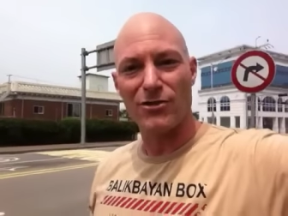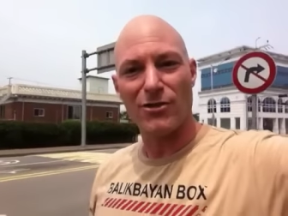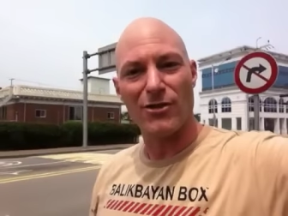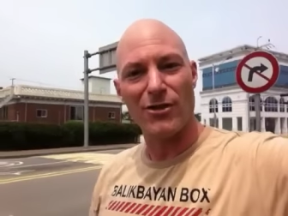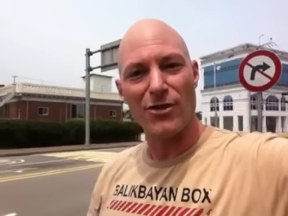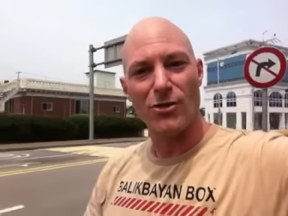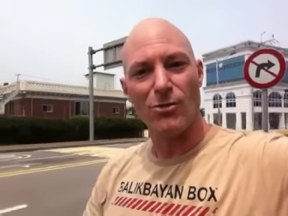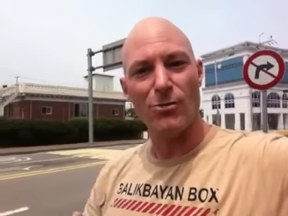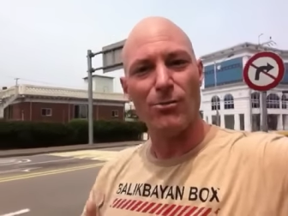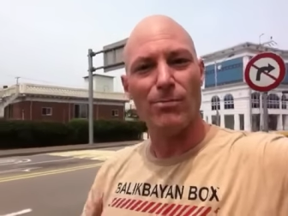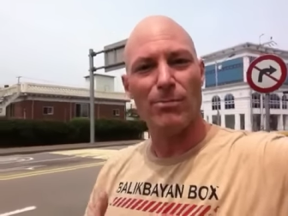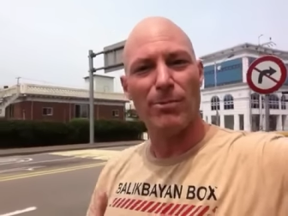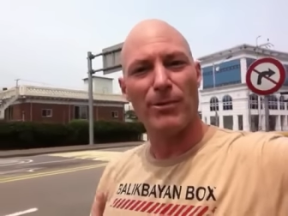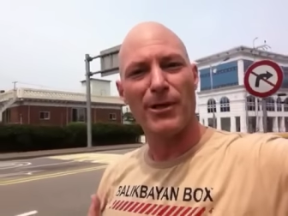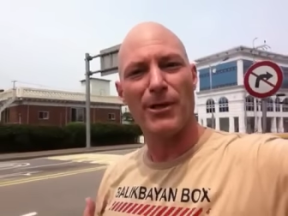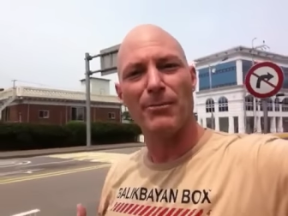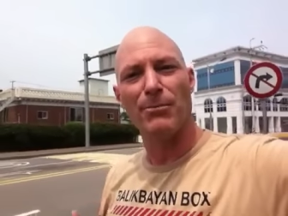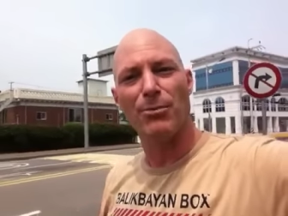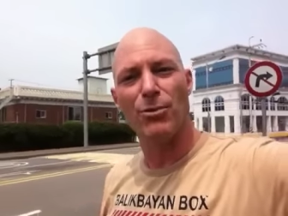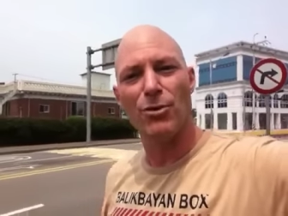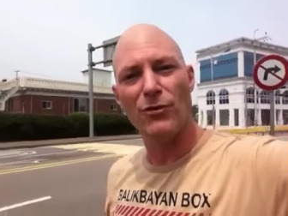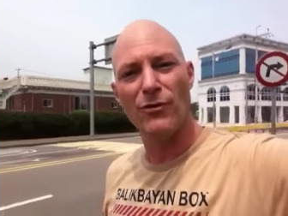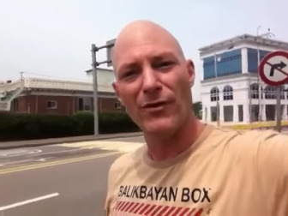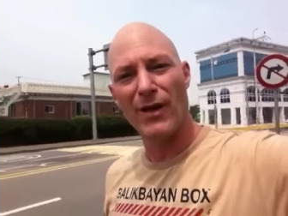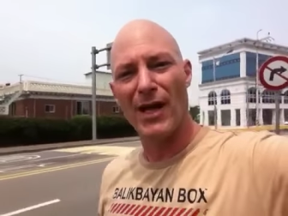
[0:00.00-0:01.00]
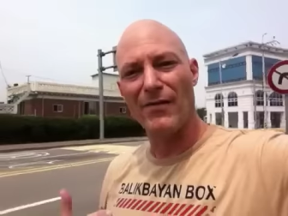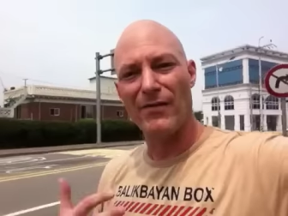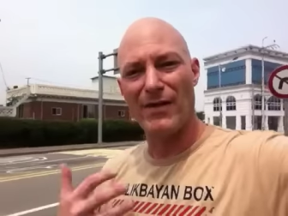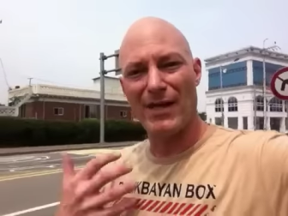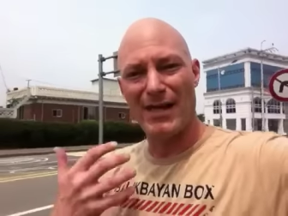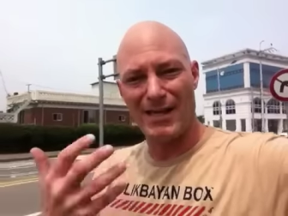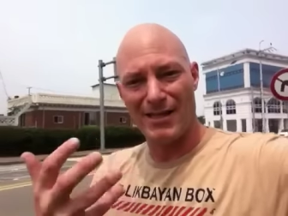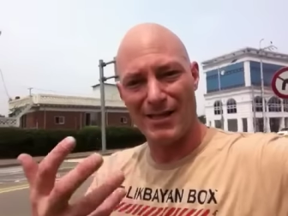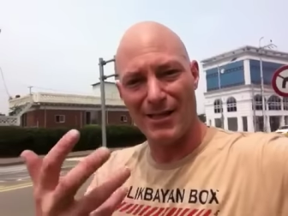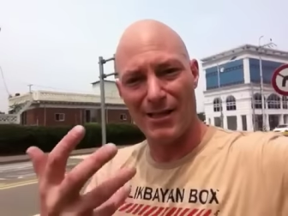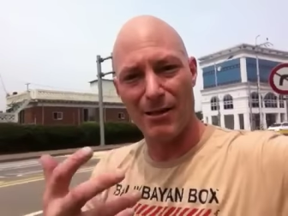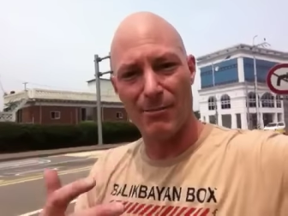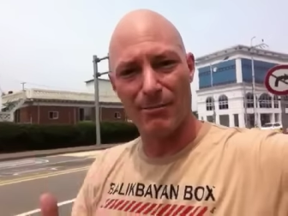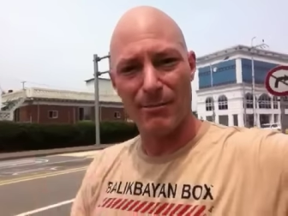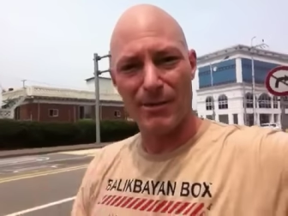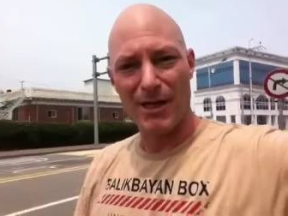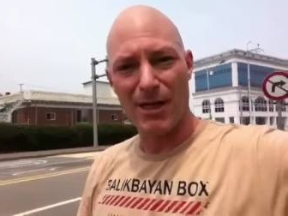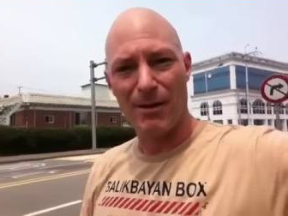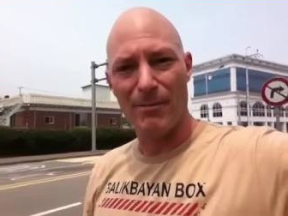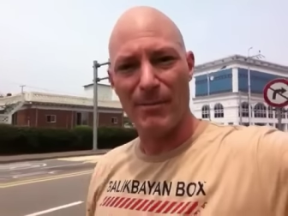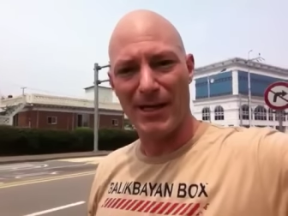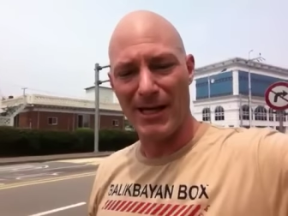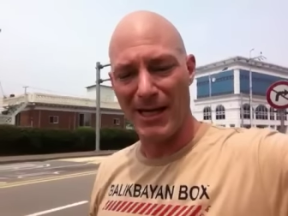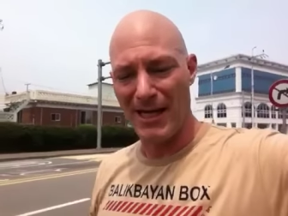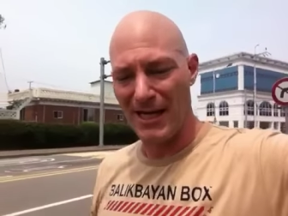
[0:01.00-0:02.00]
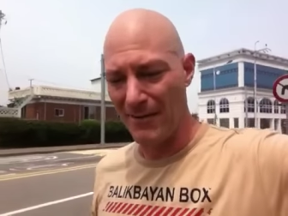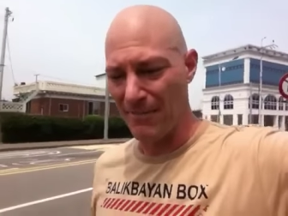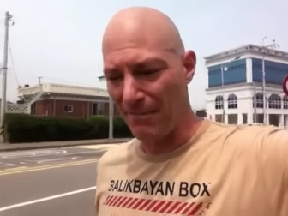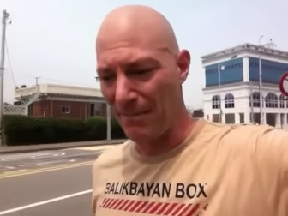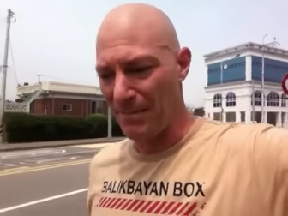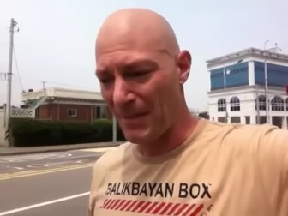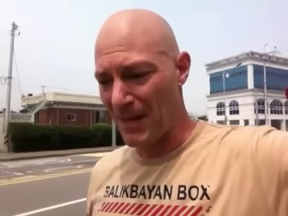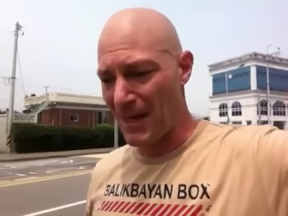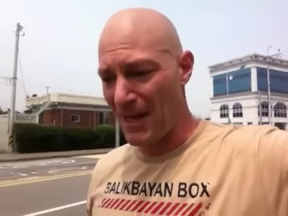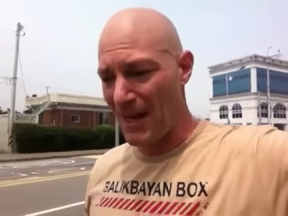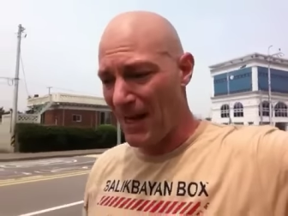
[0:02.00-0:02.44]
so that you can prove you have income coming in.